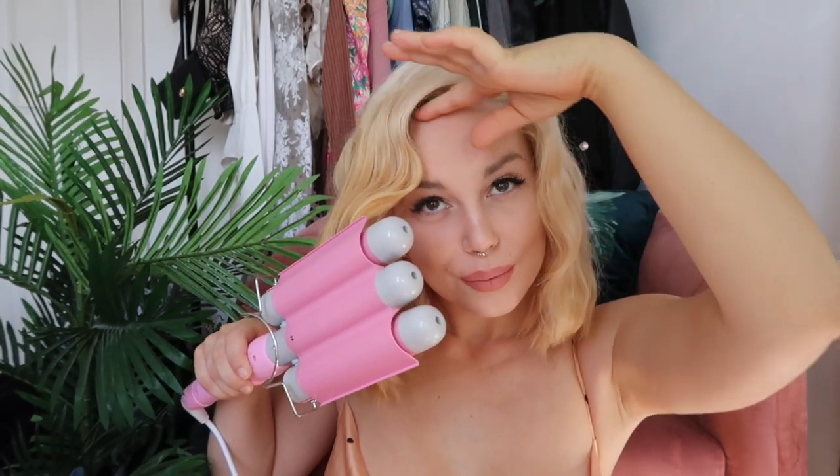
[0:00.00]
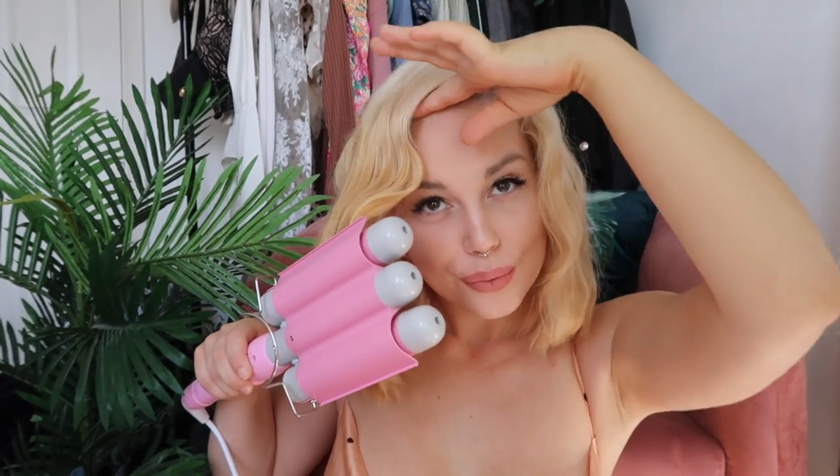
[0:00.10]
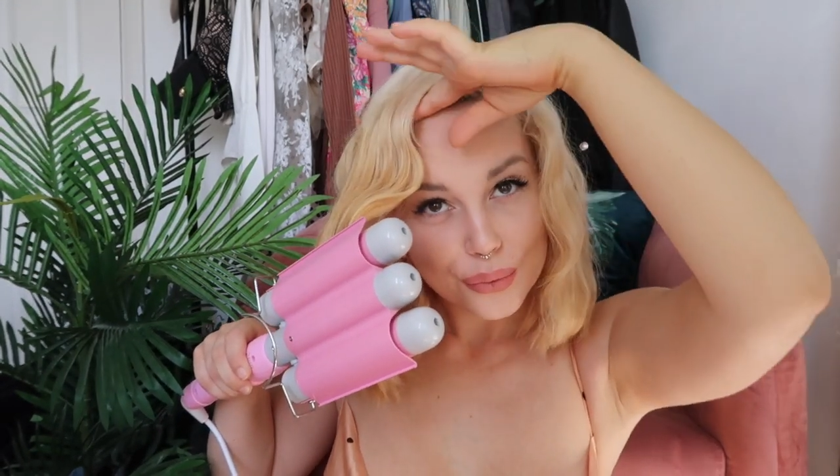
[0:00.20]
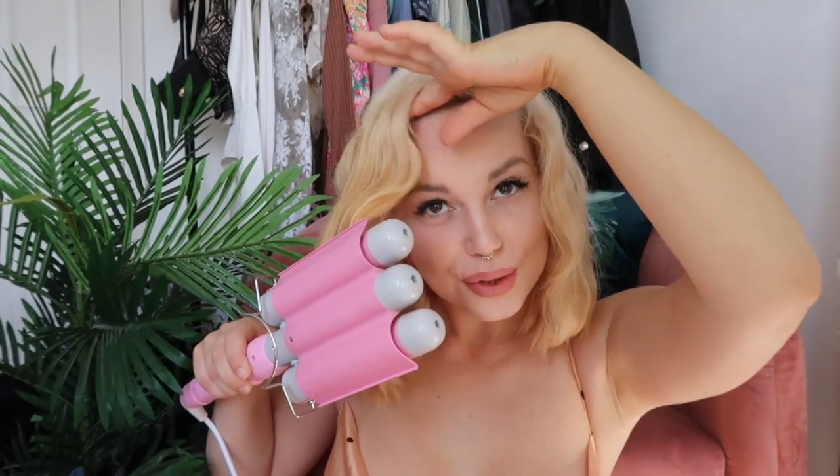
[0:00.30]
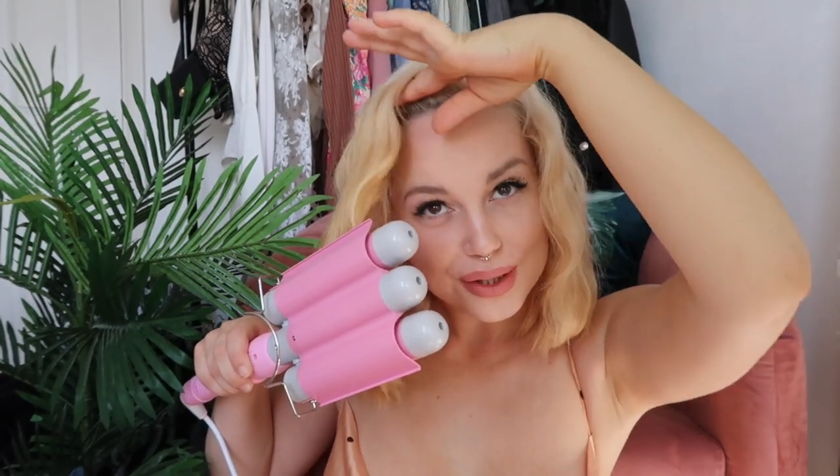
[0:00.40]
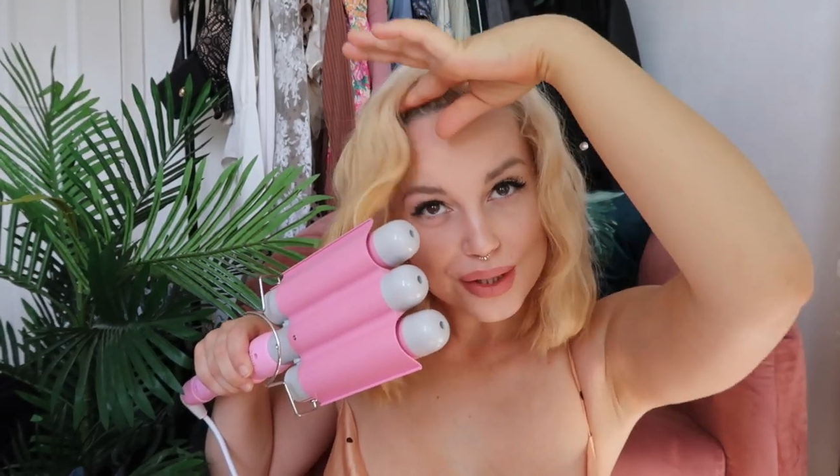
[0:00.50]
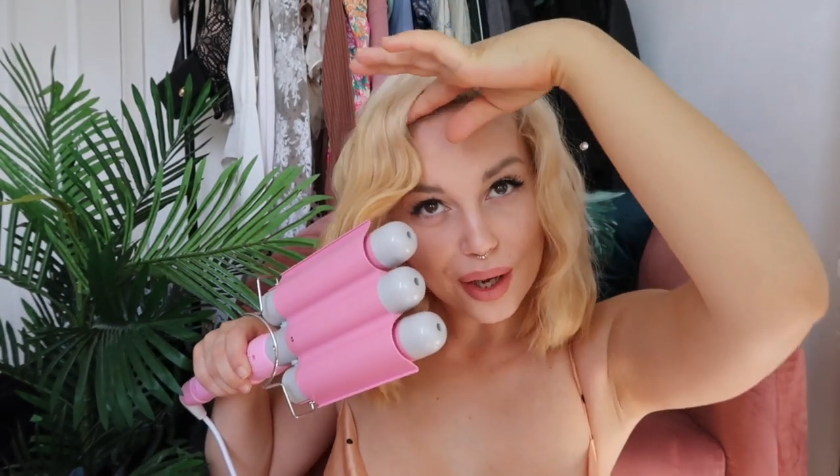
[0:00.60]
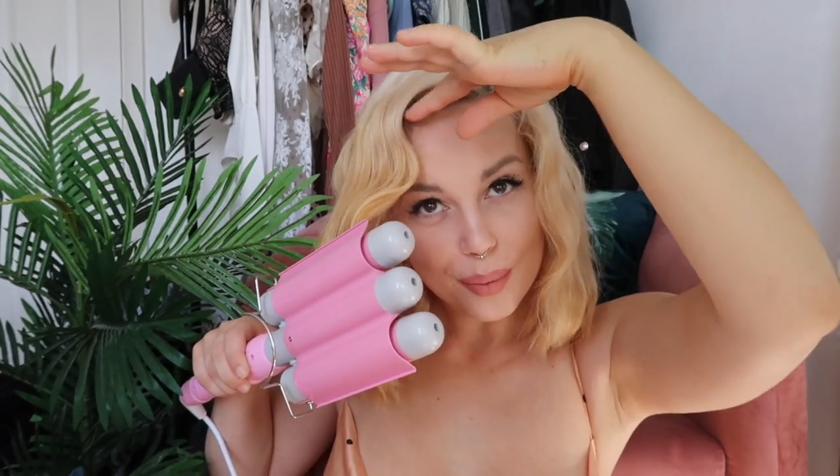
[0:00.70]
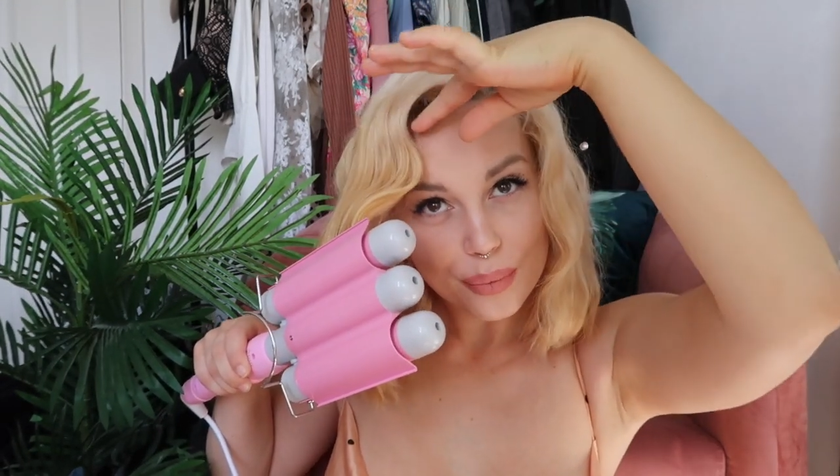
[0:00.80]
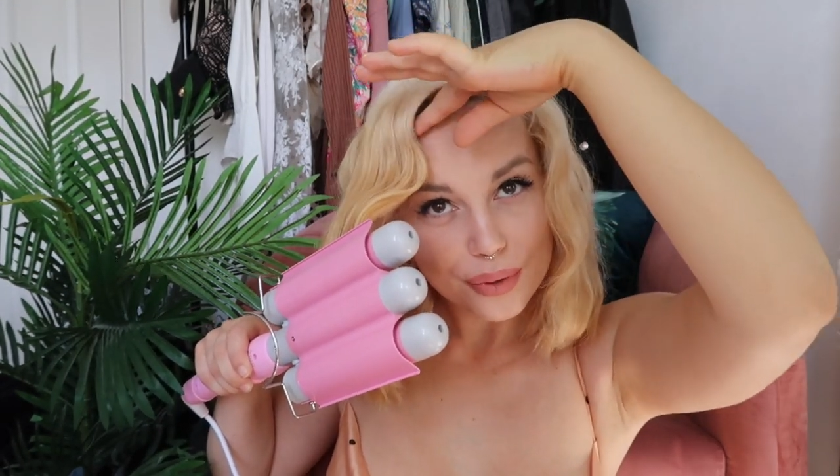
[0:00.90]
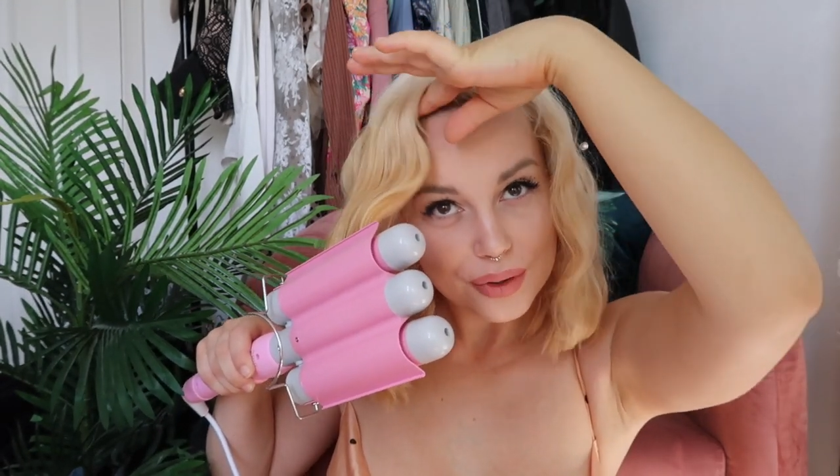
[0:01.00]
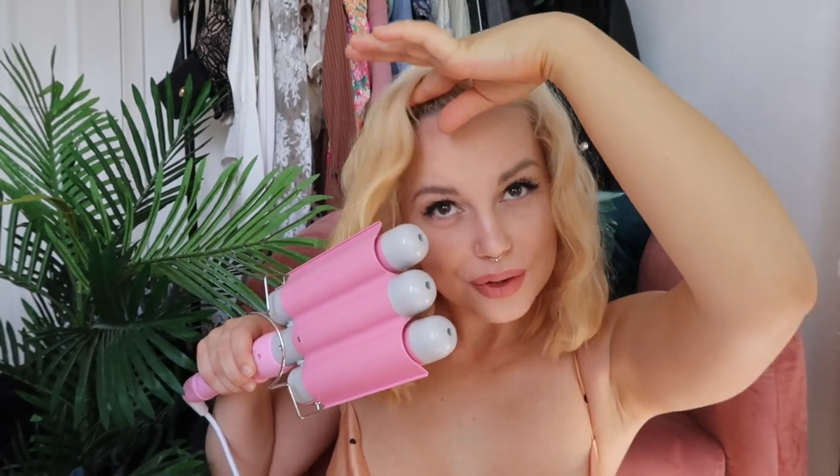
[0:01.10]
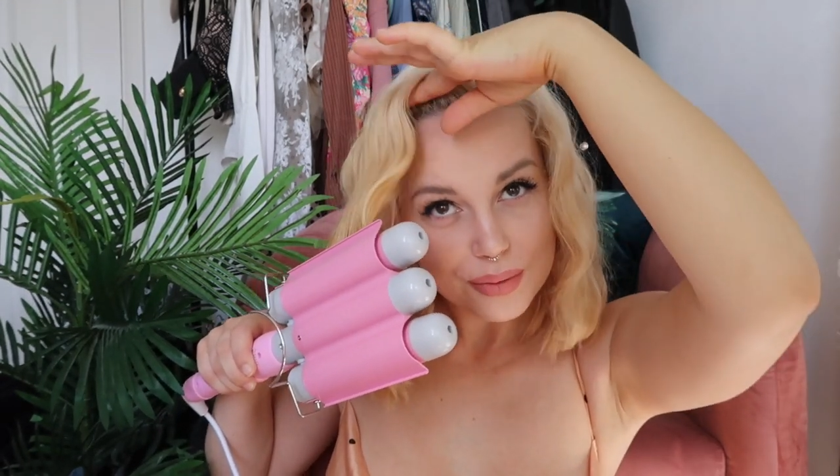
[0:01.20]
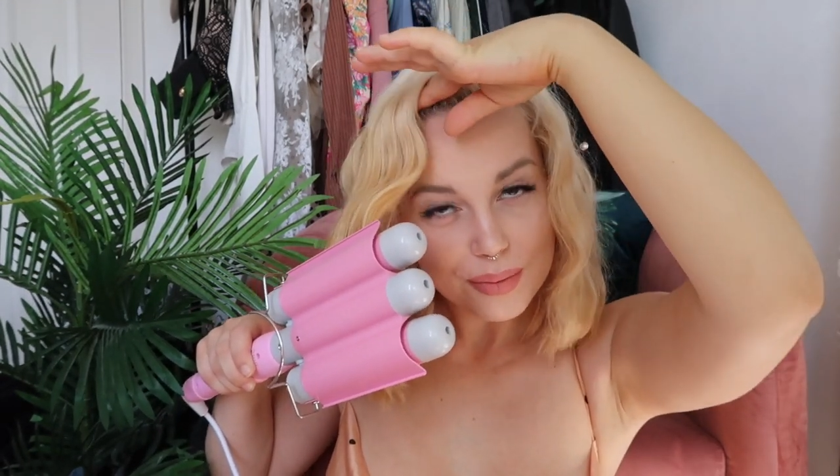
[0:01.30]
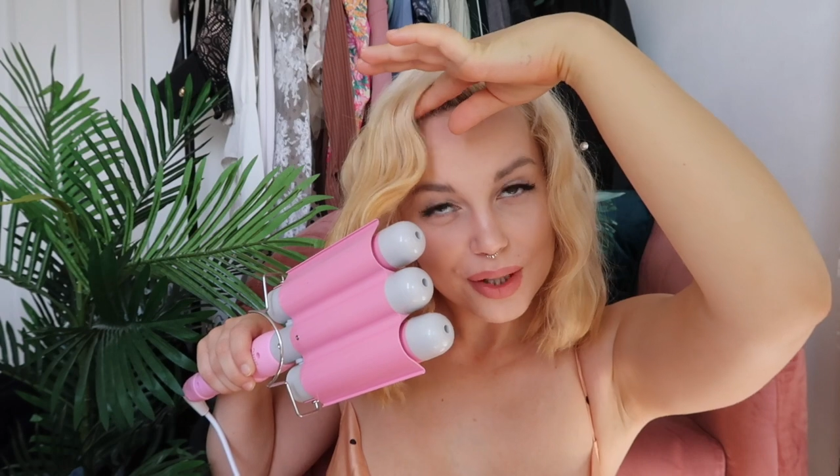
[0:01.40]
pull this up
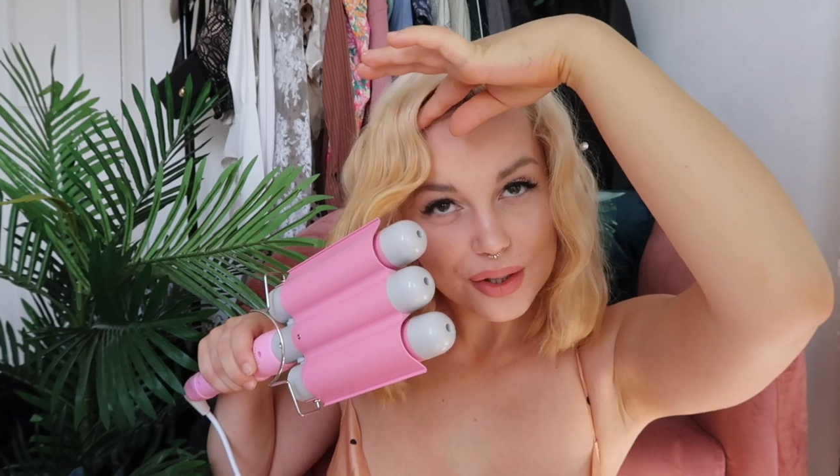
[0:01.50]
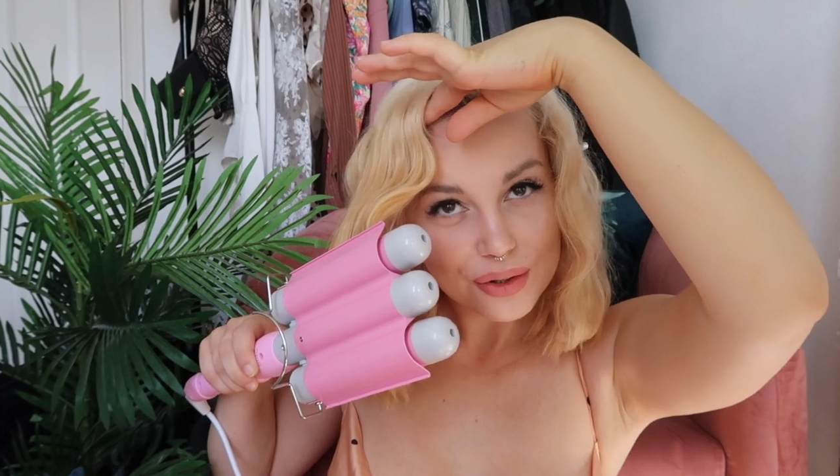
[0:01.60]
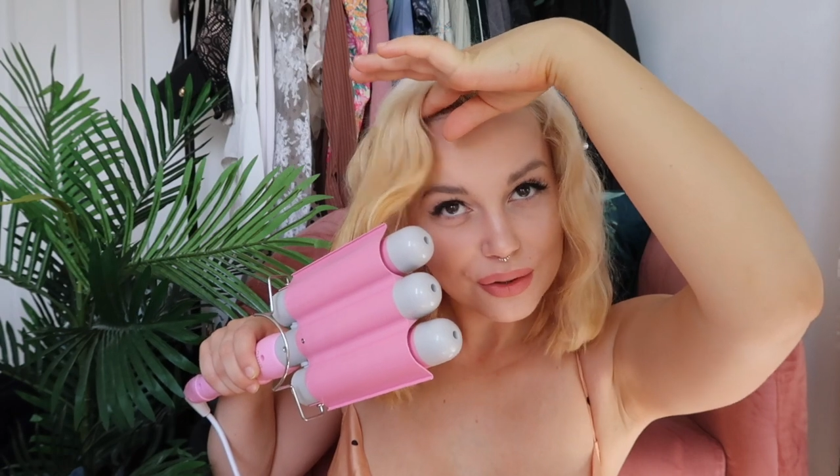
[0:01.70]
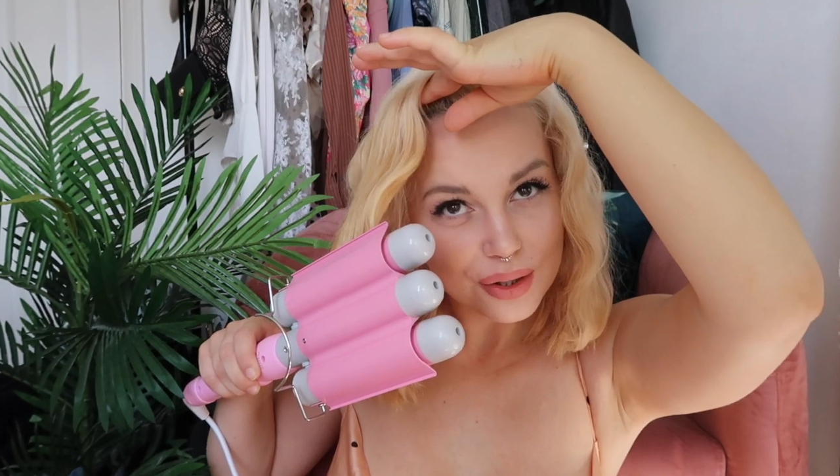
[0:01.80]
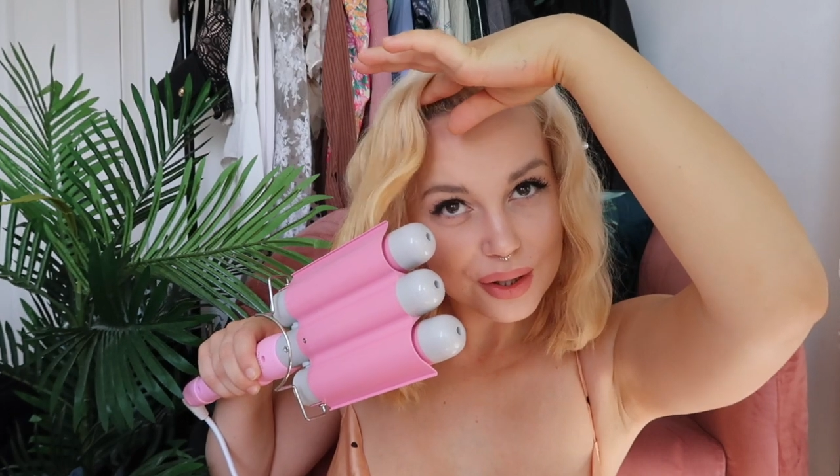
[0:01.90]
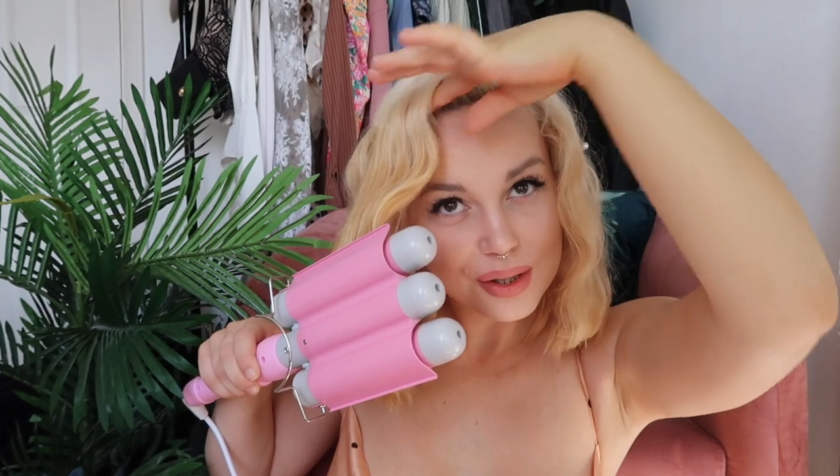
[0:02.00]
to make sure